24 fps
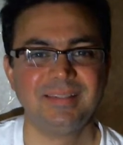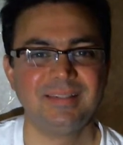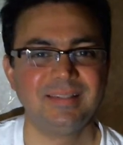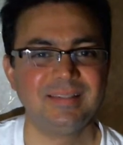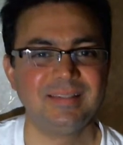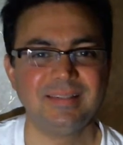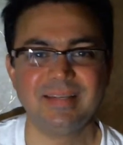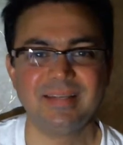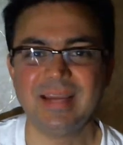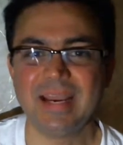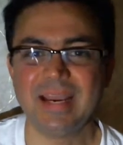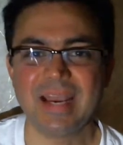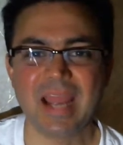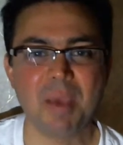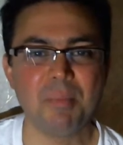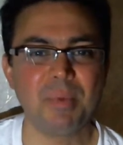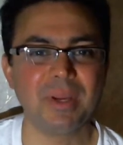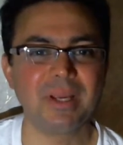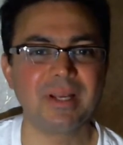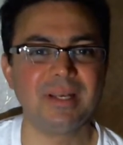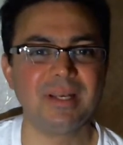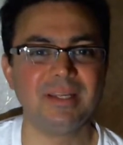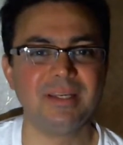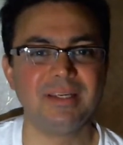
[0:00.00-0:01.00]

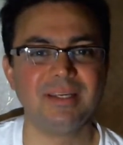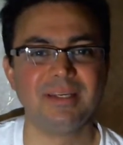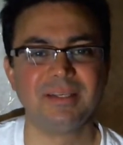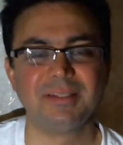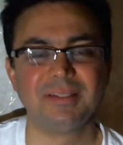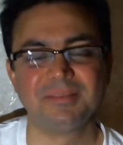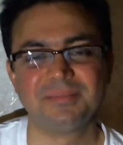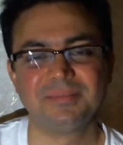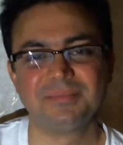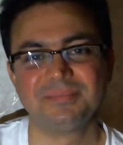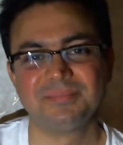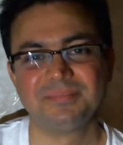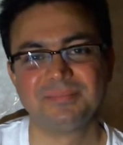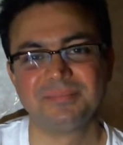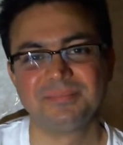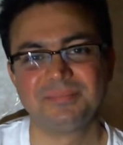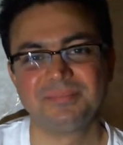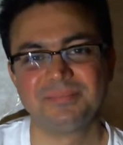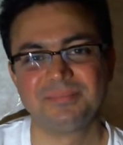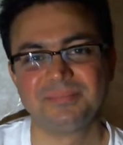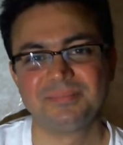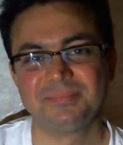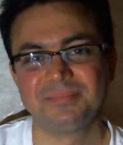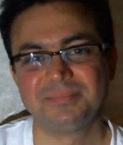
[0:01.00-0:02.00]
Dynamically,
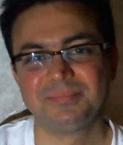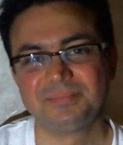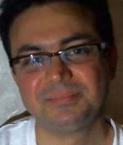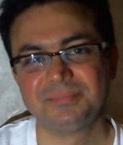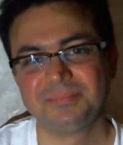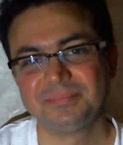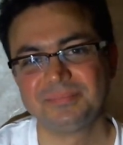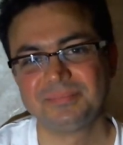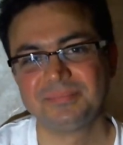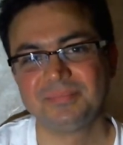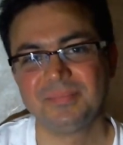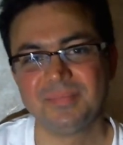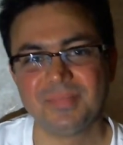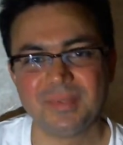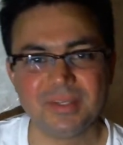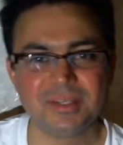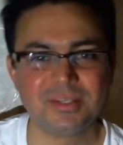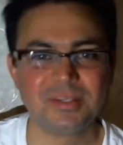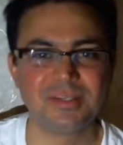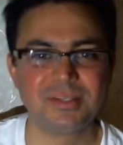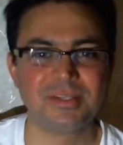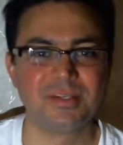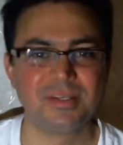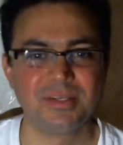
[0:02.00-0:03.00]

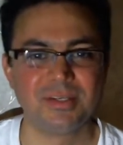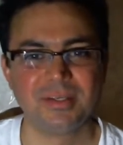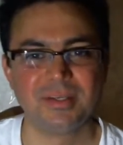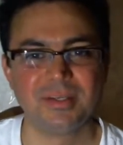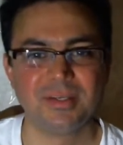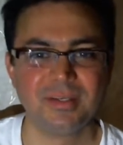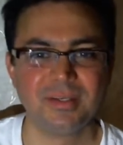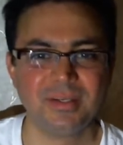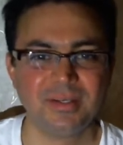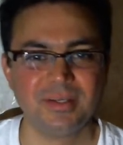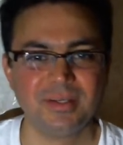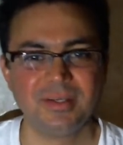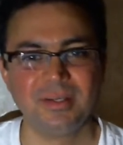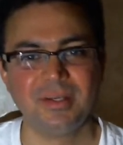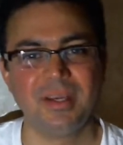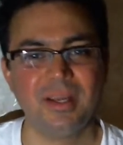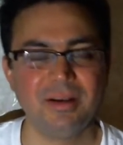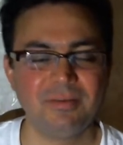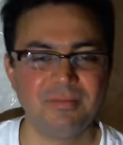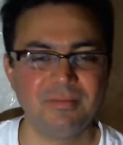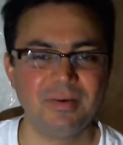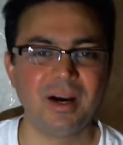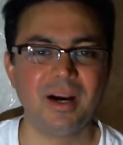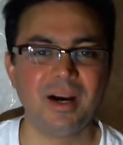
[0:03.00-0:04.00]
this
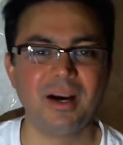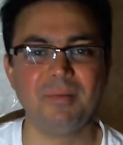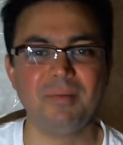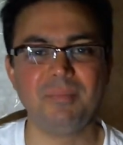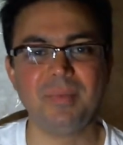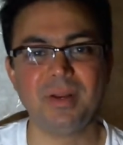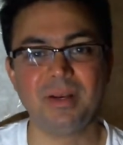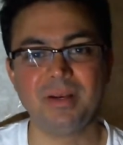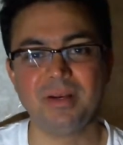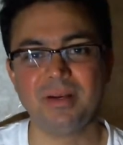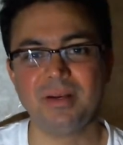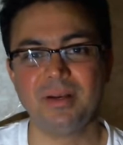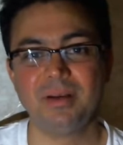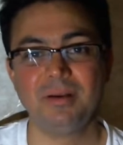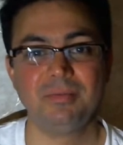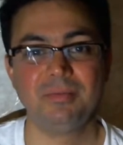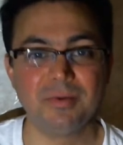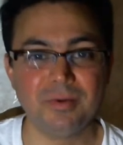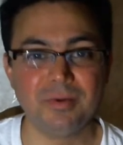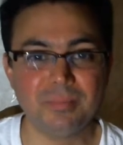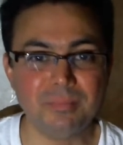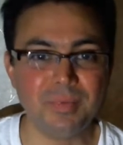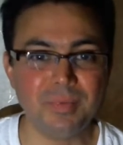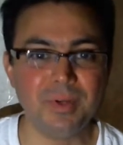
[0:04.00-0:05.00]
environment
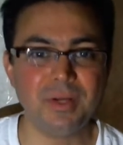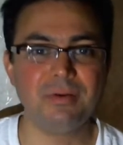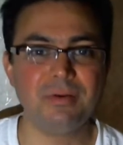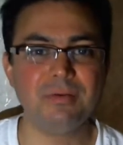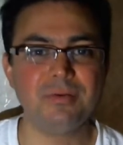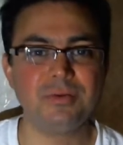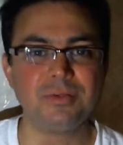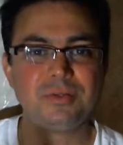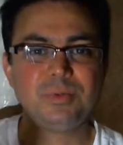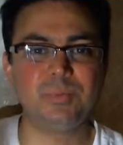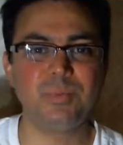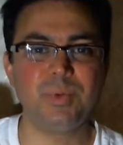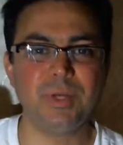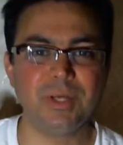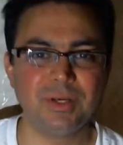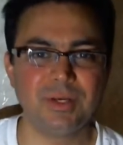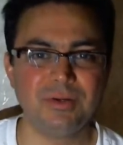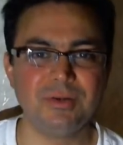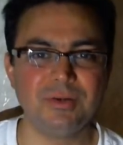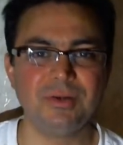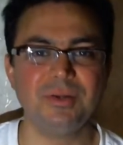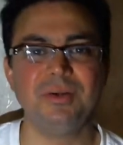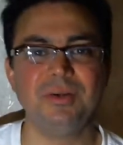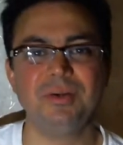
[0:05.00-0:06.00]
for me to speak
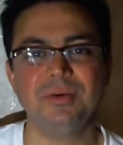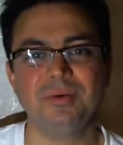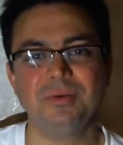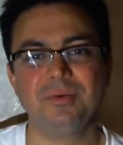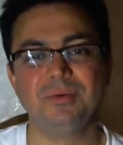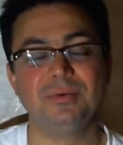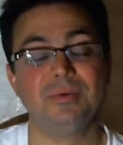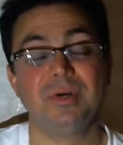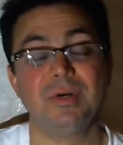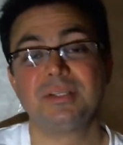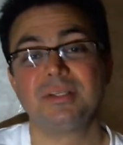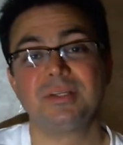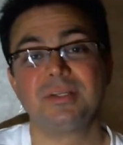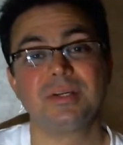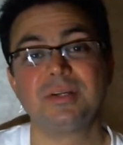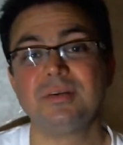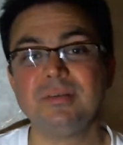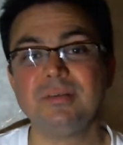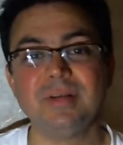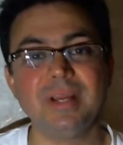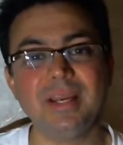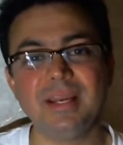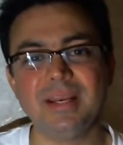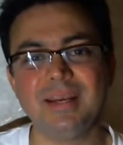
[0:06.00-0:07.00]
to you wasn't
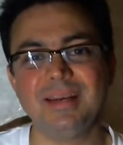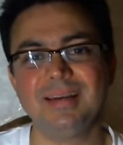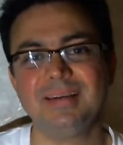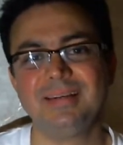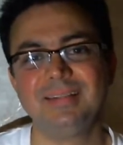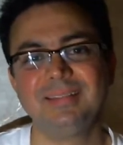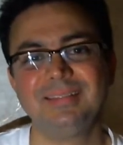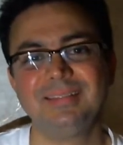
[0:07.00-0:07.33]
created.